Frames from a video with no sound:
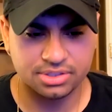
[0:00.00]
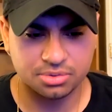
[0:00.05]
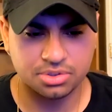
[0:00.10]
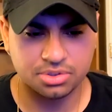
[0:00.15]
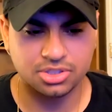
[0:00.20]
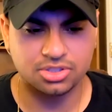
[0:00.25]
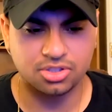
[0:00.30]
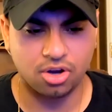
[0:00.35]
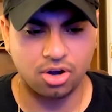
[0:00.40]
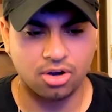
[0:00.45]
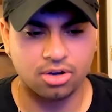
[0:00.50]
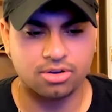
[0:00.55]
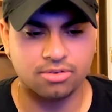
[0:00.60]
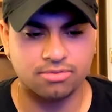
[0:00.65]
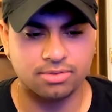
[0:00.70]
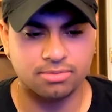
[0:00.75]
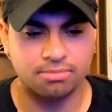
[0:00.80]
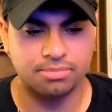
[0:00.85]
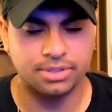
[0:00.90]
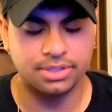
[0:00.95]
was talk
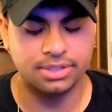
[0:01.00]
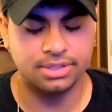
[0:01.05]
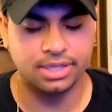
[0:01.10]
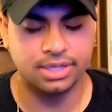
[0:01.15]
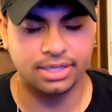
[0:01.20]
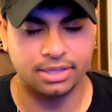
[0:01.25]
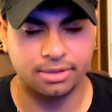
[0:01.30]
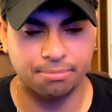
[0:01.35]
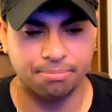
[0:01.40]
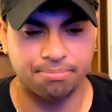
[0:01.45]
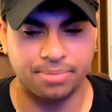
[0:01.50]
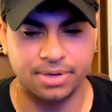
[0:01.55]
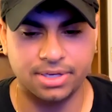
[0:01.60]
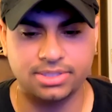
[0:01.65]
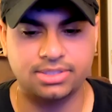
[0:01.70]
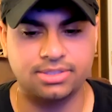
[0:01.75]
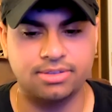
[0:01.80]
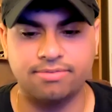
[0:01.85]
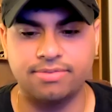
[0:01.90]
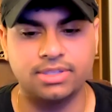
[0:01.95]
of him being like the
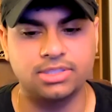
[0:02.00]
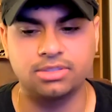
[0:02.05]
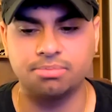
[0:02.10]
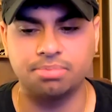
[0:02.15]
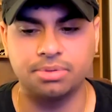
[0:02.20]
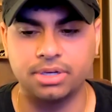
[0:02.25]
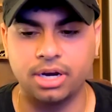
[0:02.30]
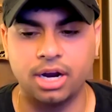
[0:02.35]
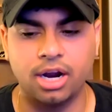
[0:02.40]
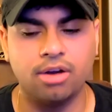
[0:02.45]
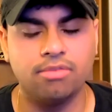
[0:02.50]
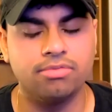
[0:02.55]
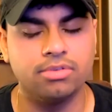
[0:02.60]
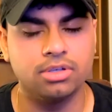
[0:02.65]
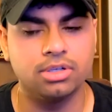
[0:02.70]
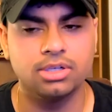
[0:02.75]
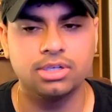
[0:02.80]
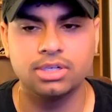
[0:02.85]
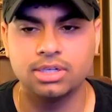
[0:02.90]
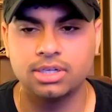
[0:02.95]
best defensive player ever.
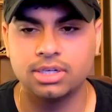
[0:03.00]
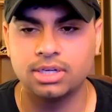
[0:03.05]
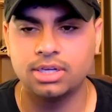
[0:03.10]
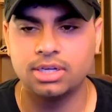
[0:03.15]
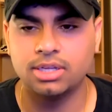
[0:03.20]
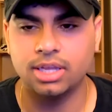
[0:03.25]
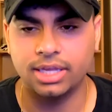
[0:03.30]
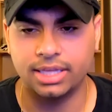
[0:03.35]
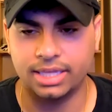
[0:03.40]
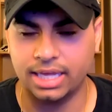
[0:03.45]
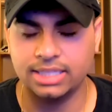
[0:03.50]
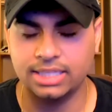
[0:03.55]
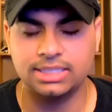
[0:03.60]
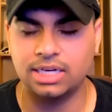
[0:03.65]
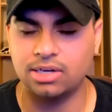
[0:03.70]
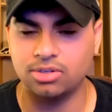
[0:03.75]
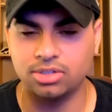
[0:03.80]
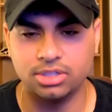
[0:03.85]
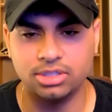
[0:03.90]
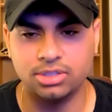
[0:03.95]
Like that's
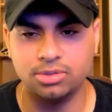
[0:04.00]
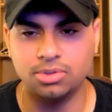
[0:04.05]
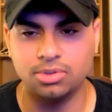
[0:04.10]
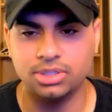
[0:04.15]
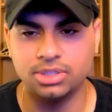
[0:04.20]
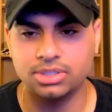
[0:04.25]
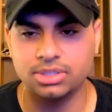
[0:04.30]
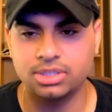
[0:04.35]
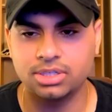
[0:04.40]
how good he was.